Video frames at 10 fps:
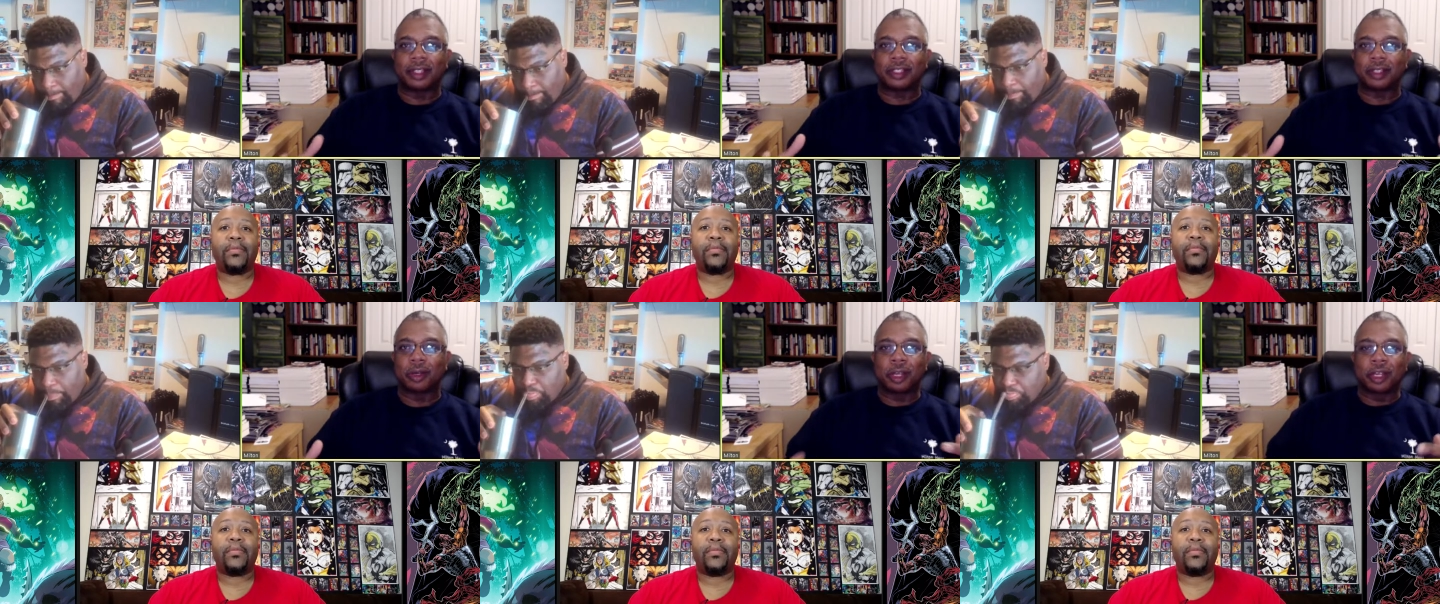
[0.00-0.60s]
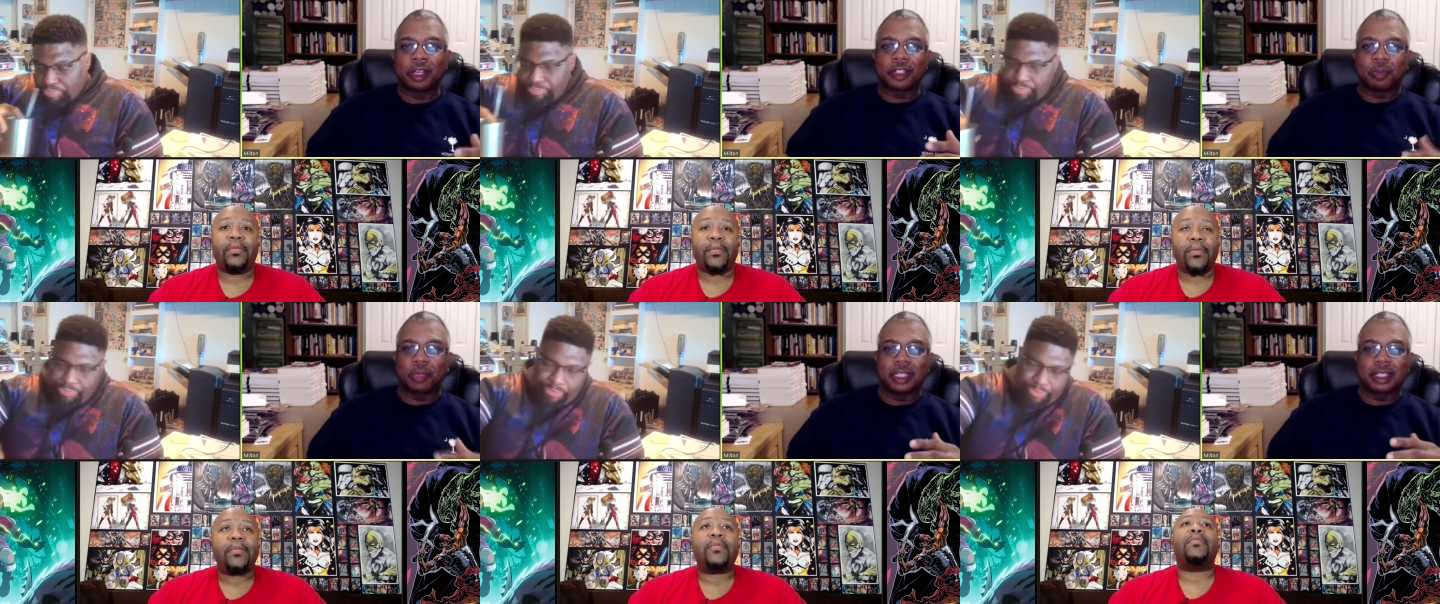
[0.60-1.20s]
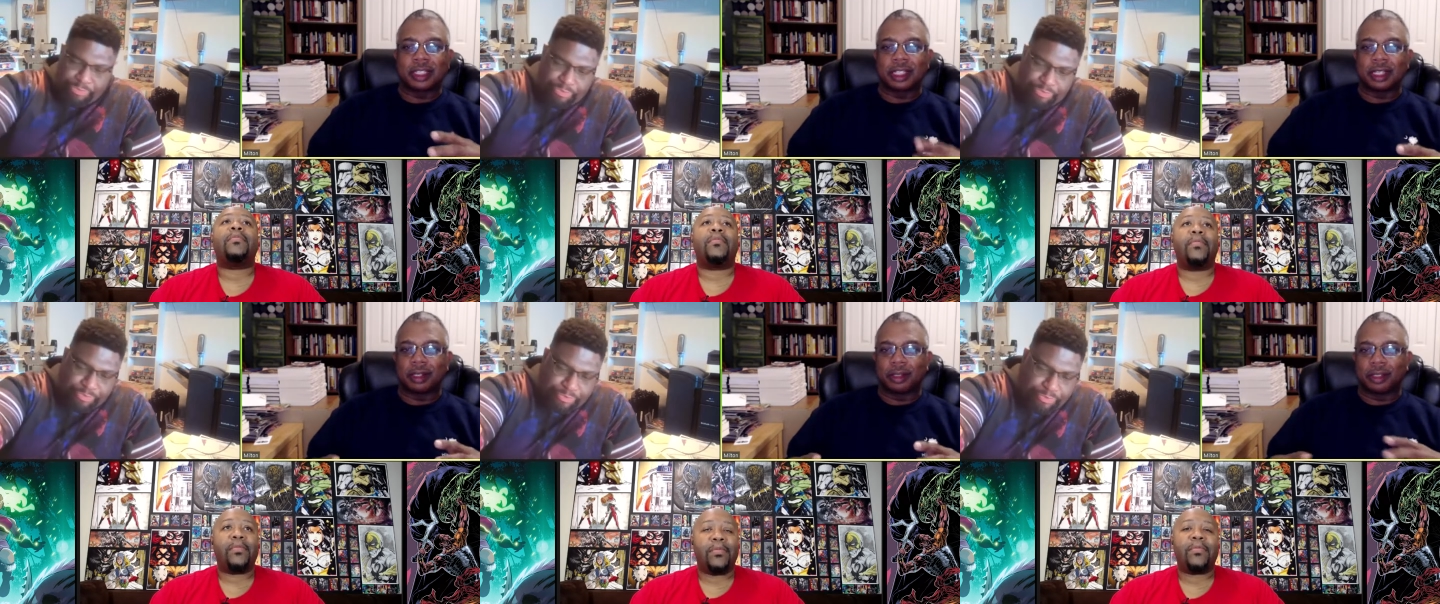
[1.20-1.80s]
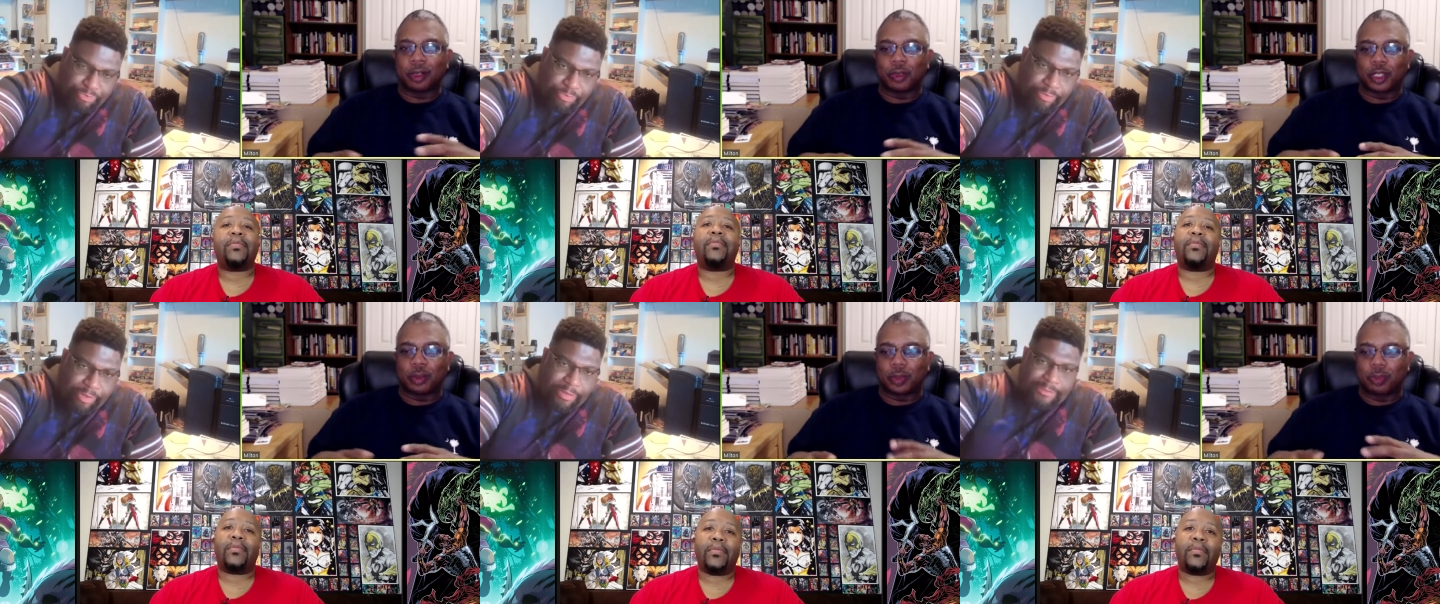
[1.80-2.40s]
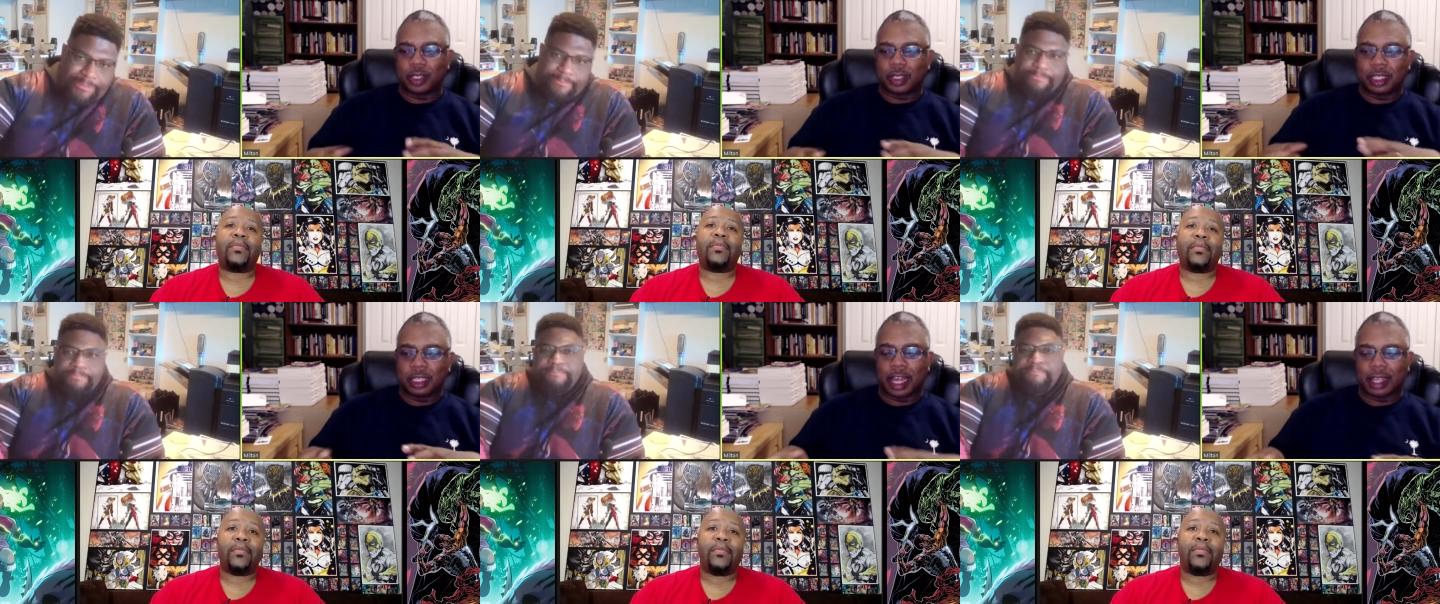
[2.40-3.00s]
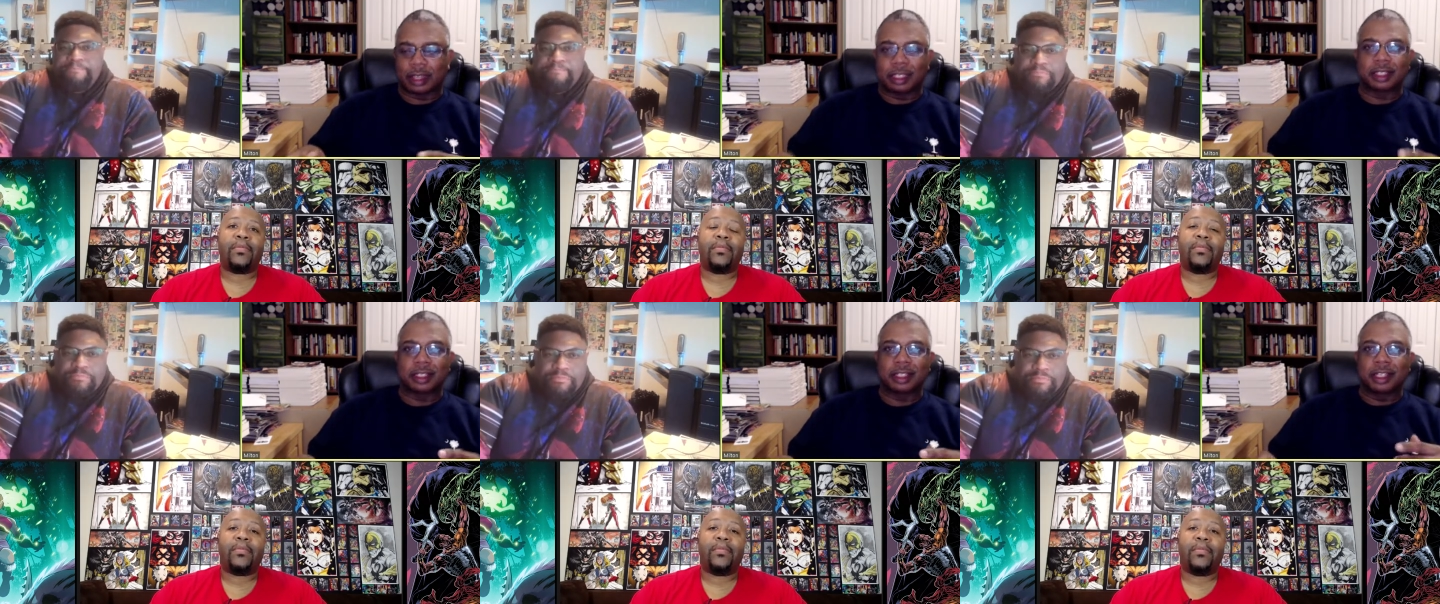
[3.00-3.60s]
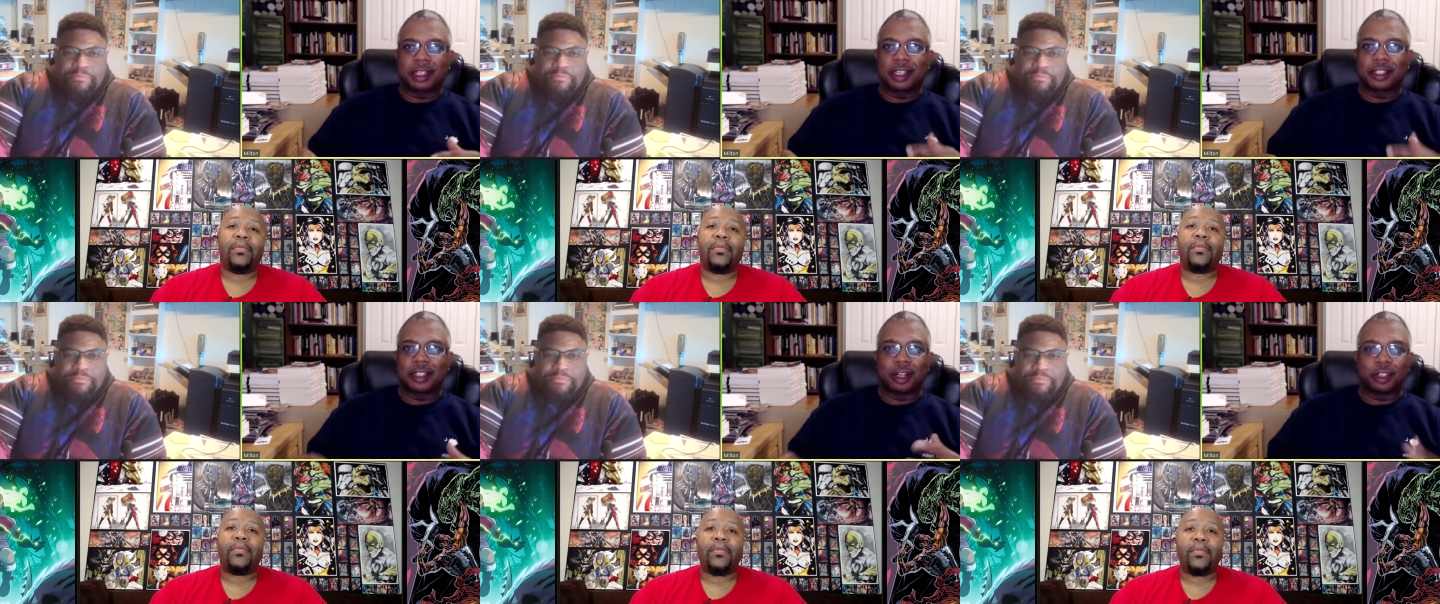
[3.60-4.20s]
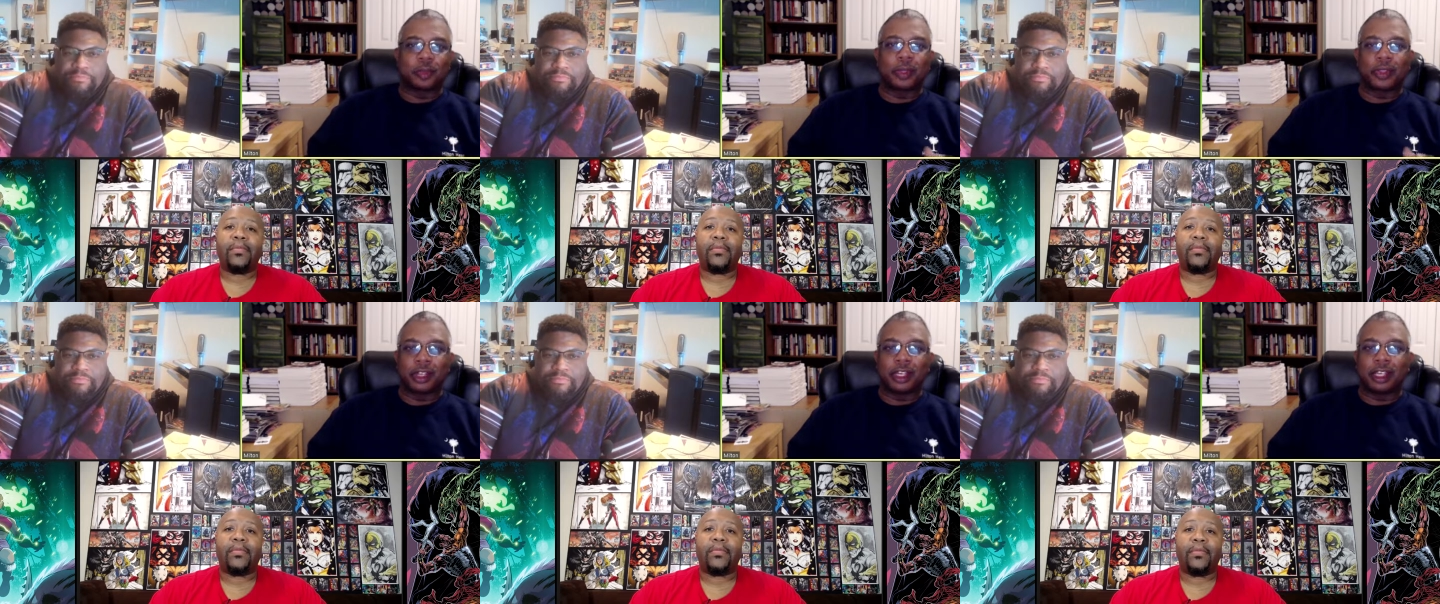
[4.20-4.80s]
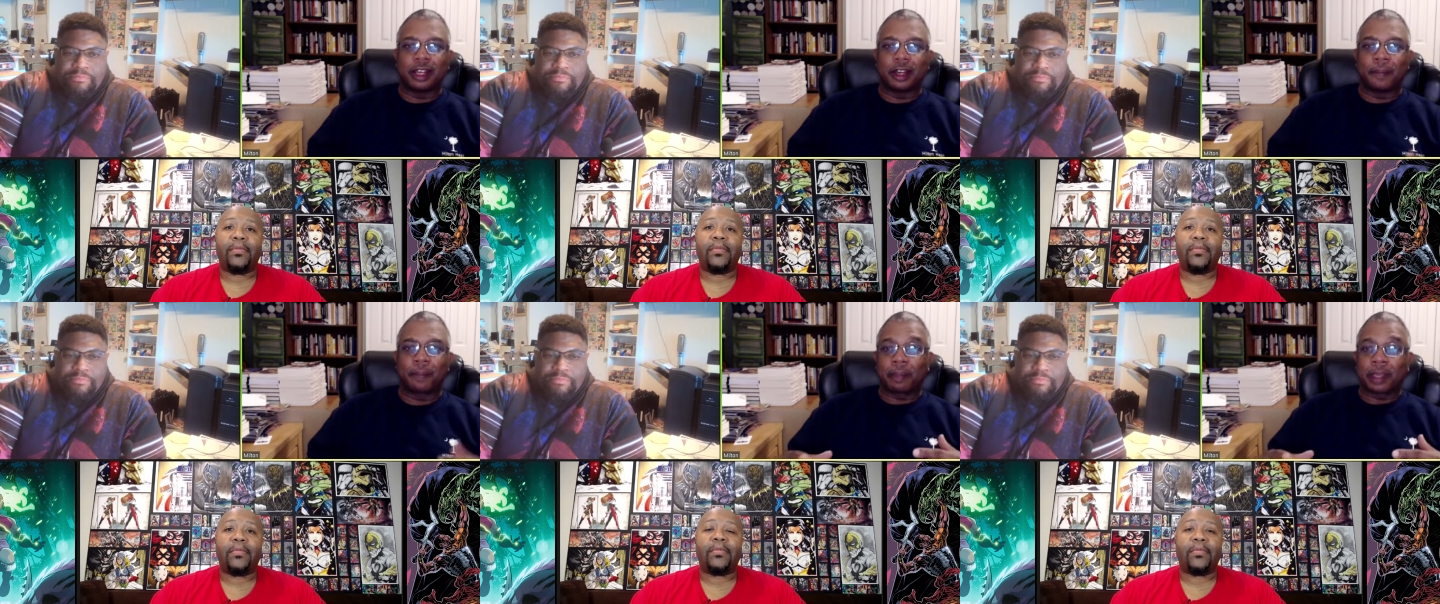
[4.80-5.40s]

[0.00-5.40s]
Speaker 1: So, to me, to see it, you know, see, to see it like this, is the ultimate thing. Um,